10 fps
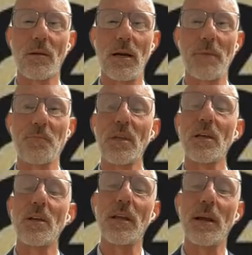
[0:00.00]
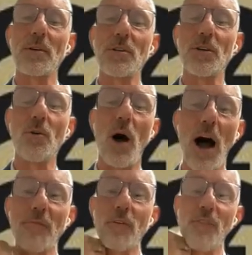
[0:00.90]
Right? Number two,
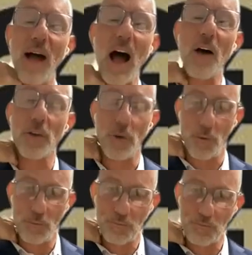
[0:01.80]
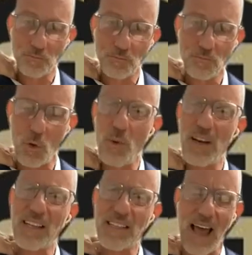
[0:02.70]
offer value. Well,
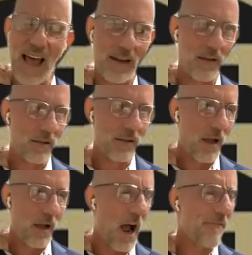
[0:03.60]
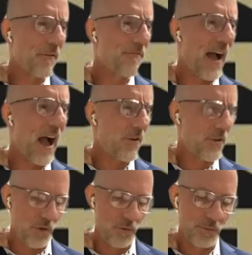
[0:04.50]
what is that? Offer
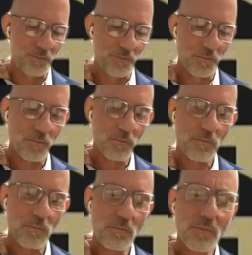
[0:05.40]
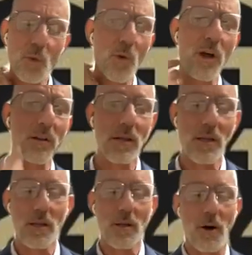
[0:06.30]
value. Well,
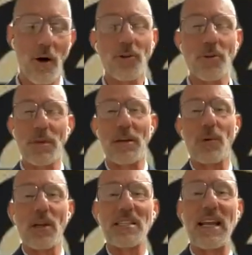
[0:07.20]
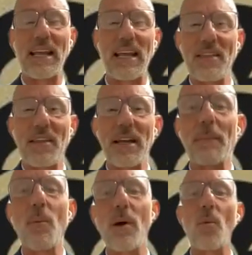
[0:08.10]
ultimately, in real estate, gang, the
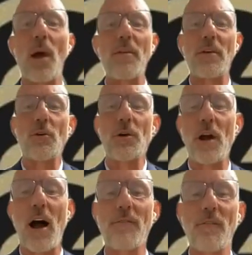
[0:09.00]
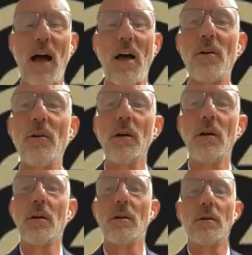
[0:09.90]
number one way that you can offer value,
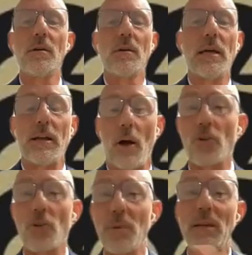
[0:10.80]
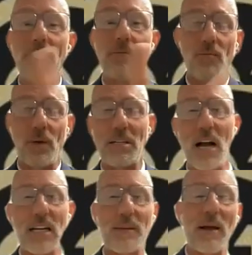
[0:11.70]
and ultimately, what I
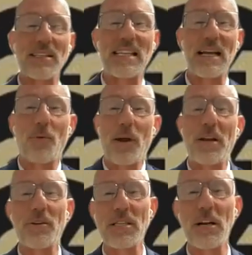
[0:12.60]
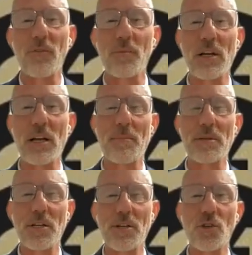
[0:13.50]
talked about, separating yourself from the
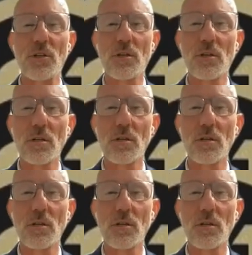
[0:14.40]
competition,